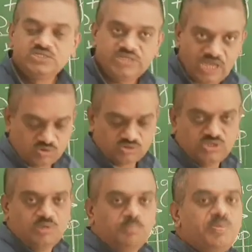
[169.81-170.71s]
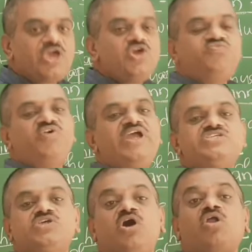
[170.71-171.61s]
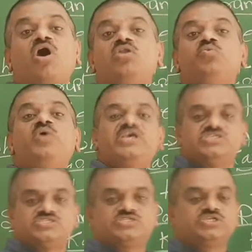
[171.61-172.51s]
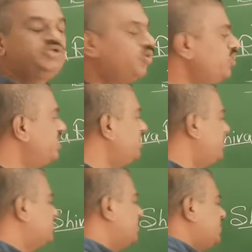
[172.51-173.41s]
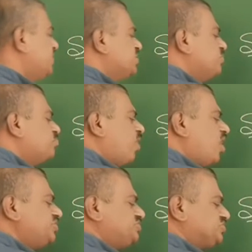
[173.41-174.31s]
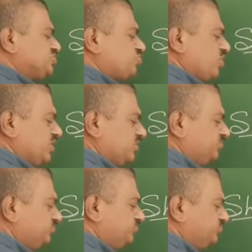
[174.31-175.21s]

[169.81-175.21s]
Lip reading: Now bryophytes are always growing in the moist soil.